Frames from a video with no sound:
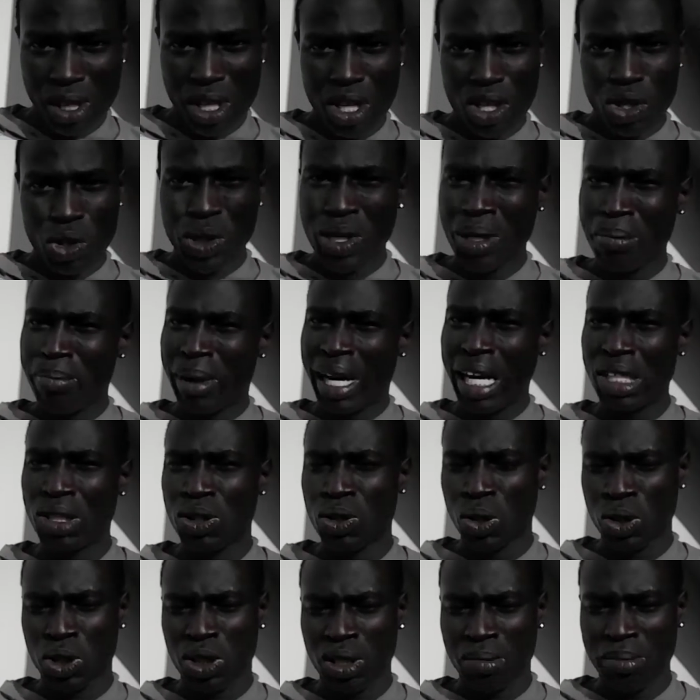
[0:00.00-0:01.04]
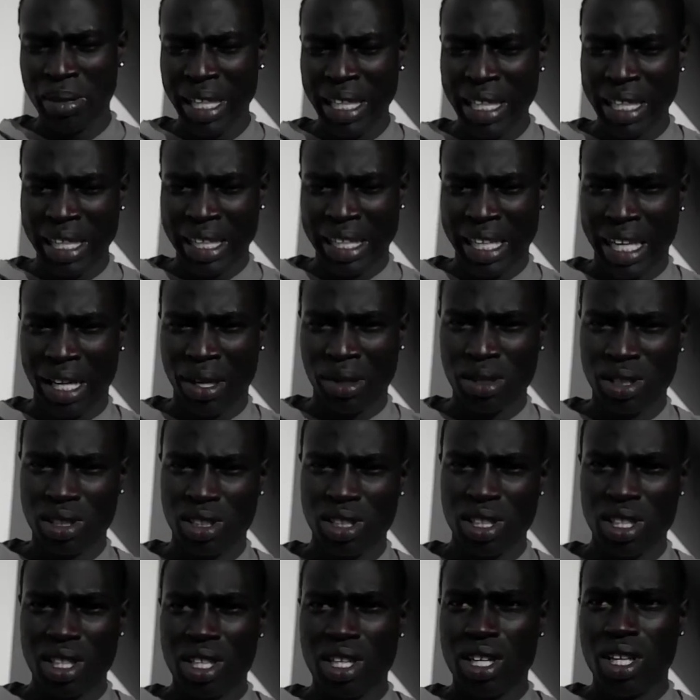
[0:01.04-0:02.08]
You can buy social media accounts.
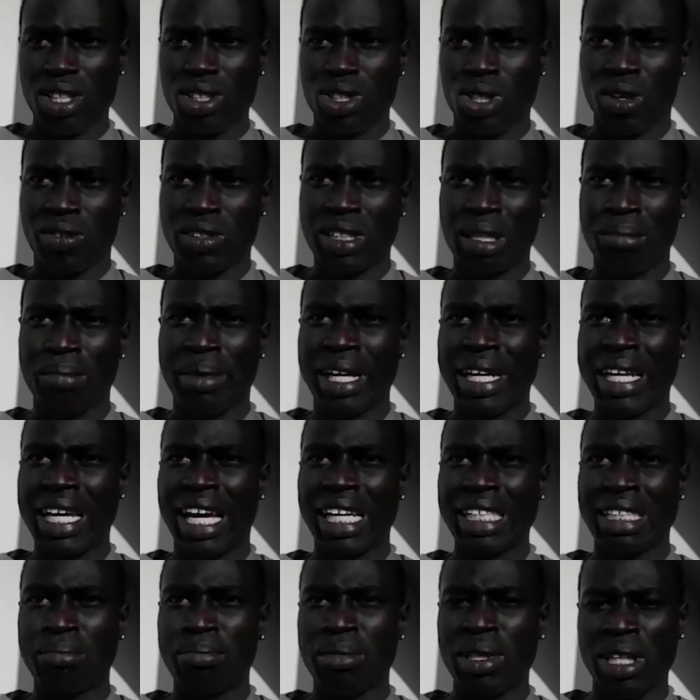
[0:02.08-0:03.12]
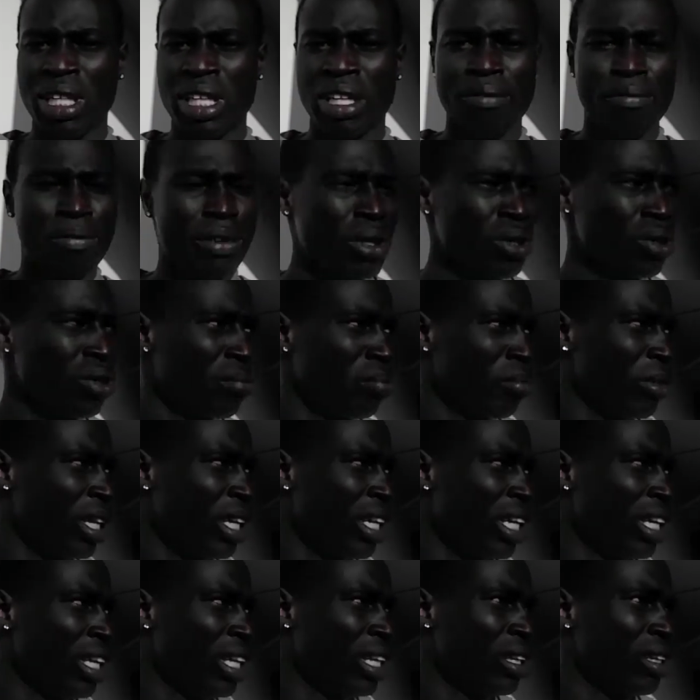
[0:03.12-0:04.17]
So if somebody has a million view,
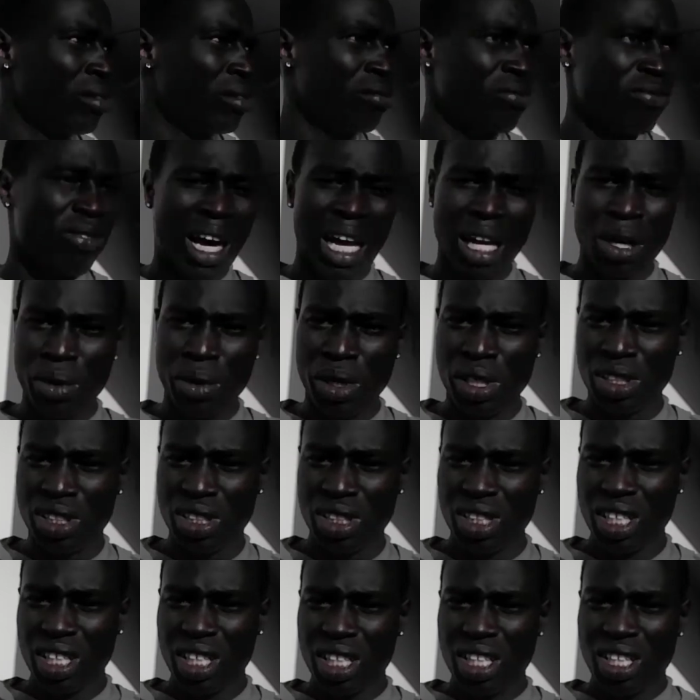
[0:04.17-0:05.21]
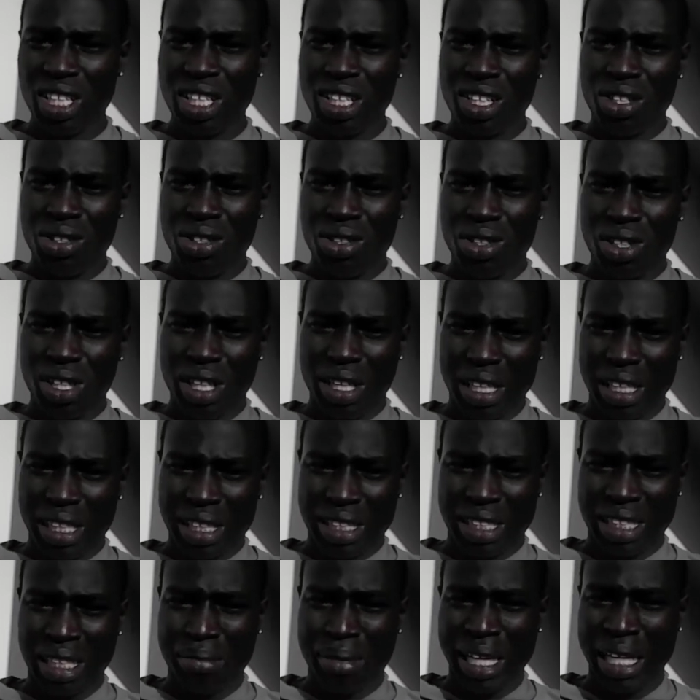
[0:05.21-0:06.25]
million followers,
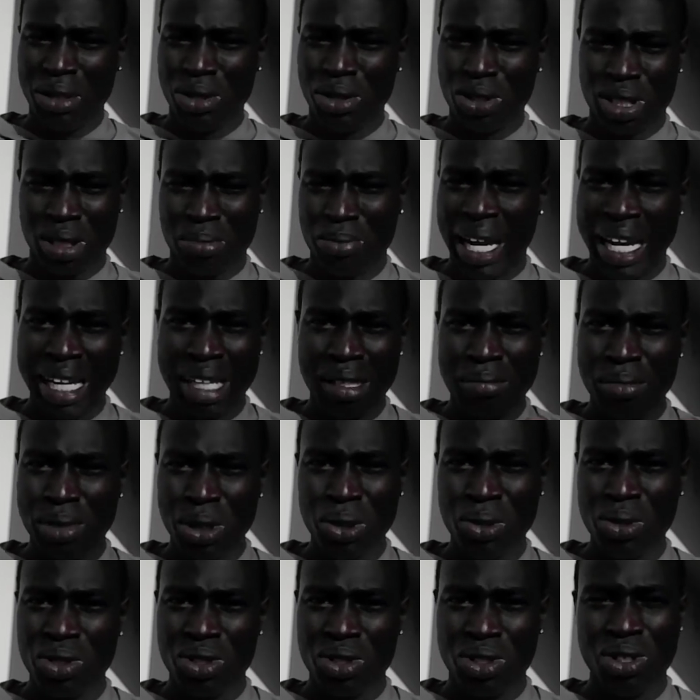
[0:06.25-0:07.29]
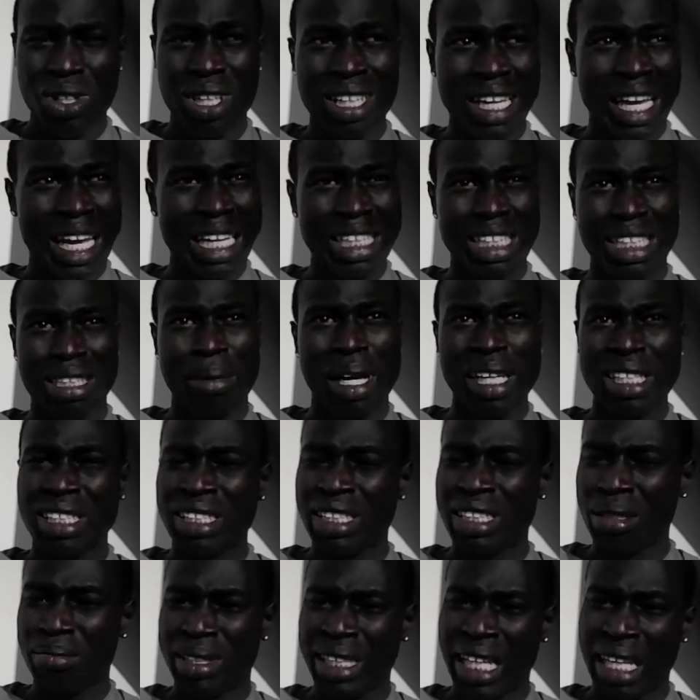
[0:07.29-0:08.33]
somebody who's some random dude, you can actually message
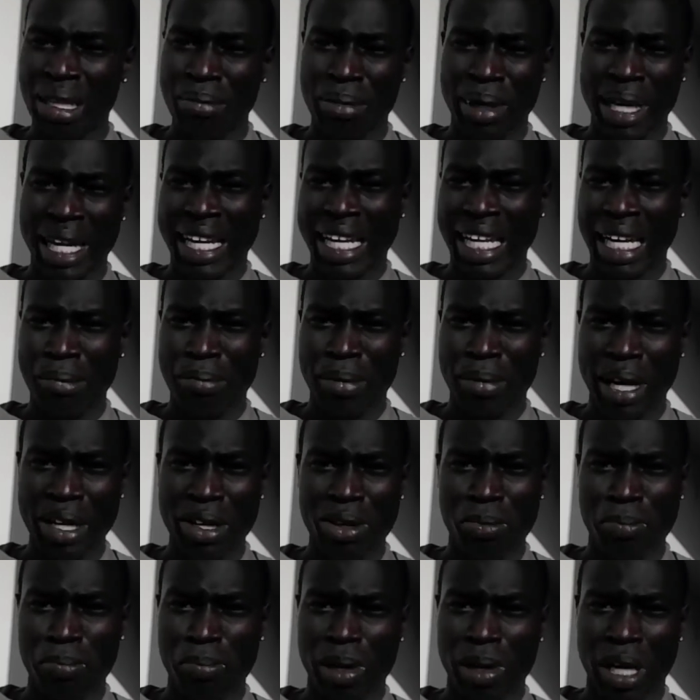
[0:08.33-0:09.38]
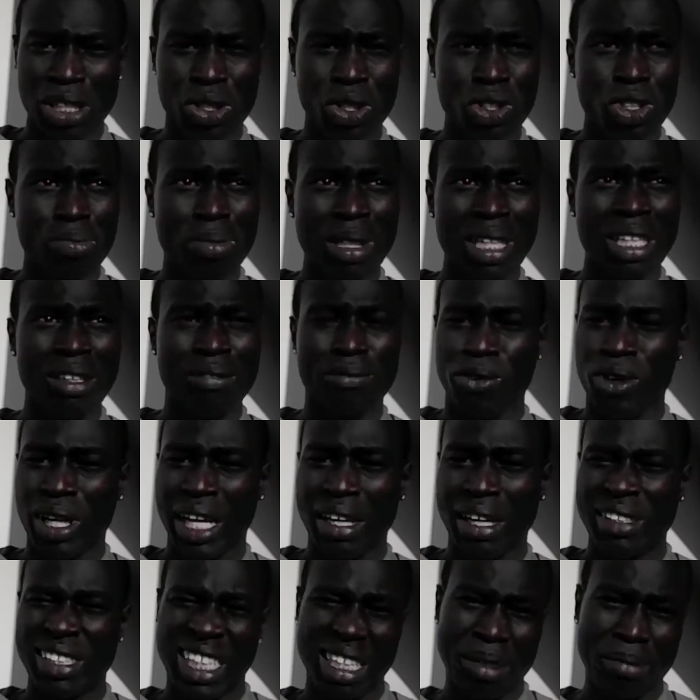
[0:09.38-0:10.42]
them, tell them, hey, can I buy your uh, social media for
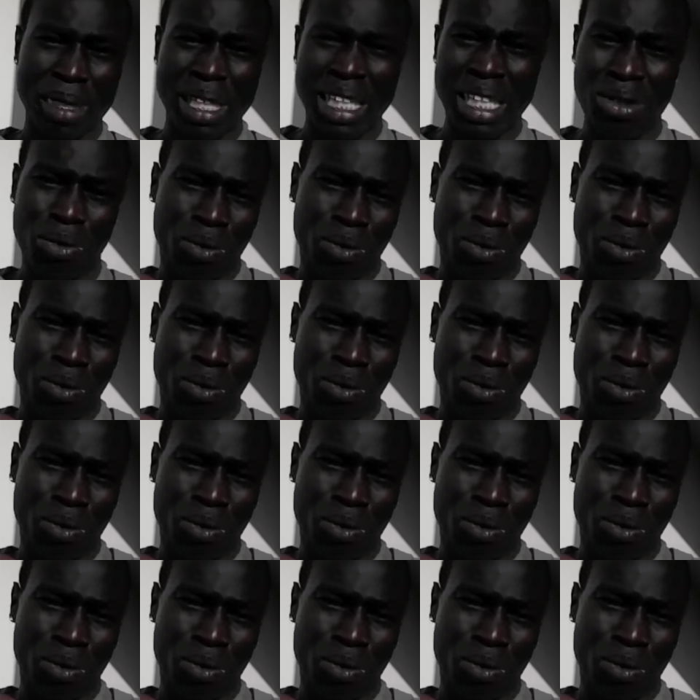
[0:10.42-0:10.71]
like 70,